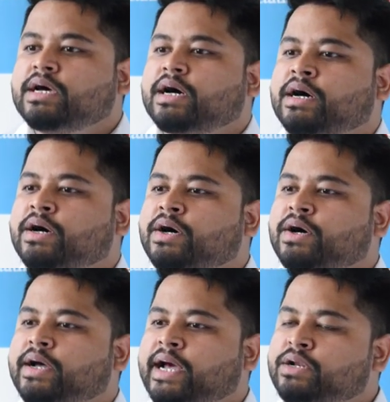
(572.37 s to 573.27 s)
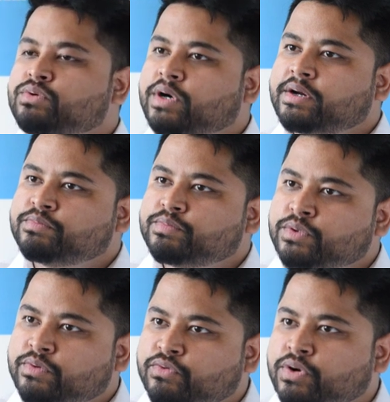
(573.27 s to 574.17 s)
uh, and who are
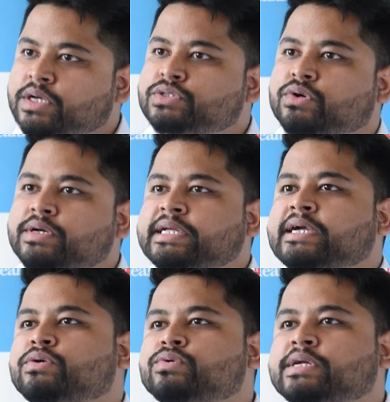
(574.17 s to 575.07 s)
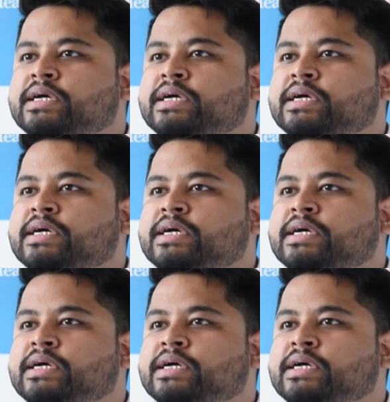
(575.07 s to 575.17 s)
you know focused on tier two,